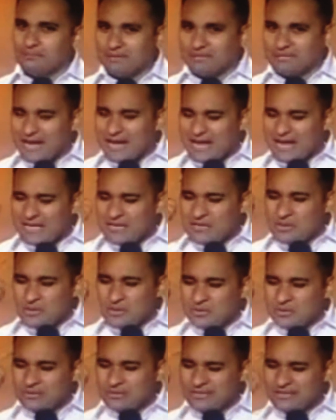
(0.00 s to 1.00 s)
But I
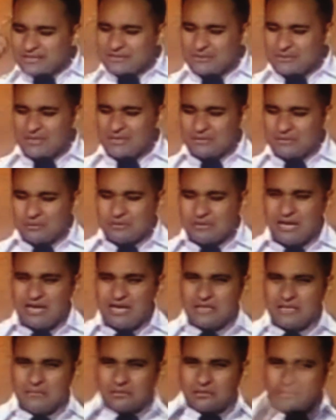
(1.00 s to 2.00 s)
know that it's going to
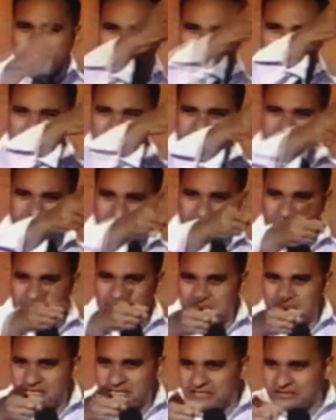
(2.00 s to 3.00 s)
take them
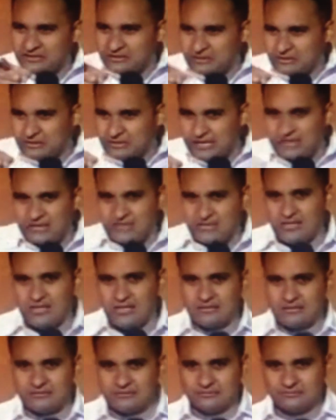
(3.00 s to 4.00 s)
23 minutes to get
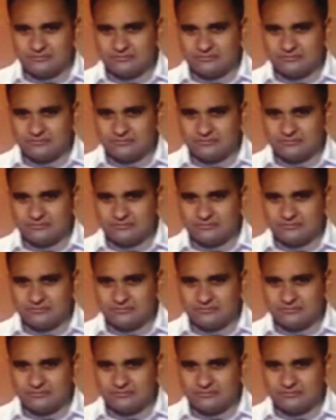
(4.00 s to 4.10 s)
here.